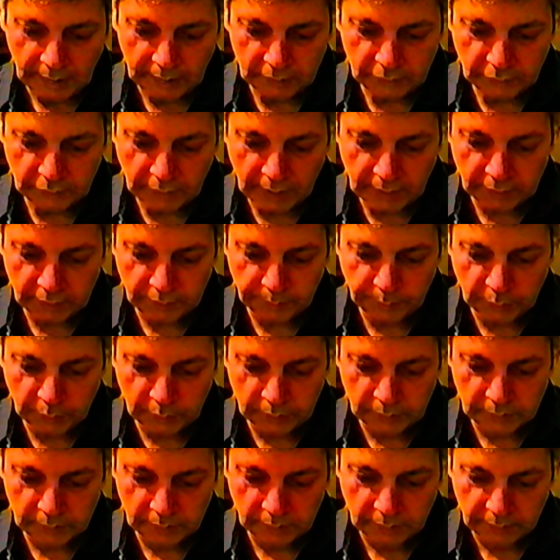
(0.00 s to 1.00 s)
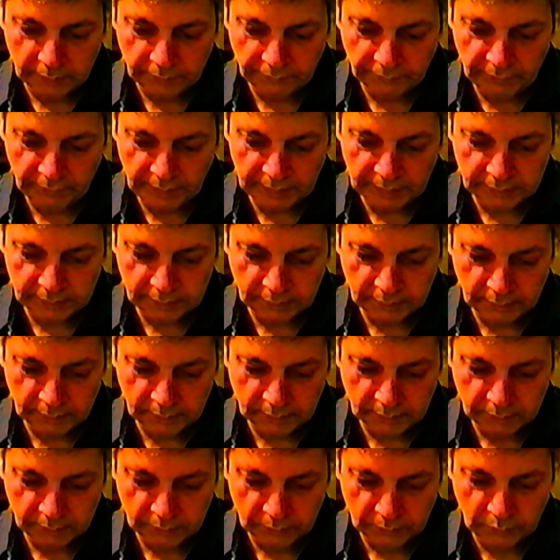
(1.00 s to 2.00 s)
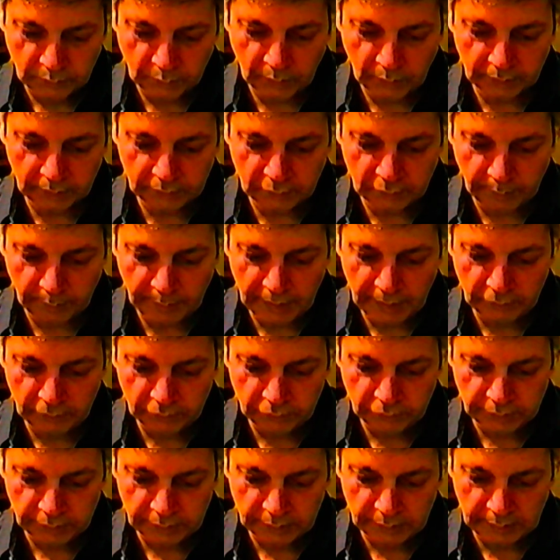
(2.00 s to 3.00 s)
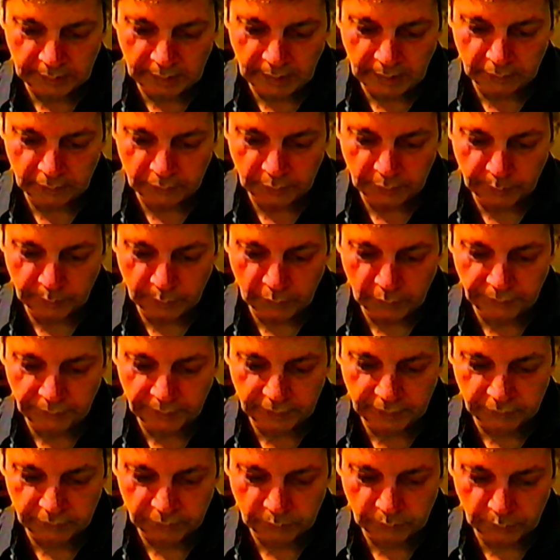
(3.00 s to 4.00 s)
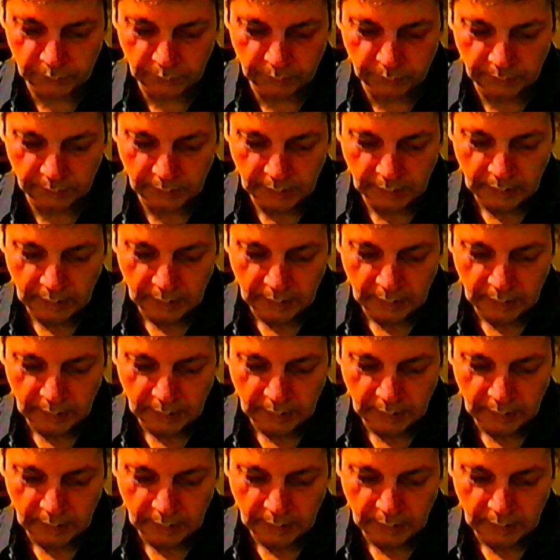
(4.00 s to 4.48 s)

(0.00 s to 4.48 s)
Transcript: a transport vessel to automation and remove its crew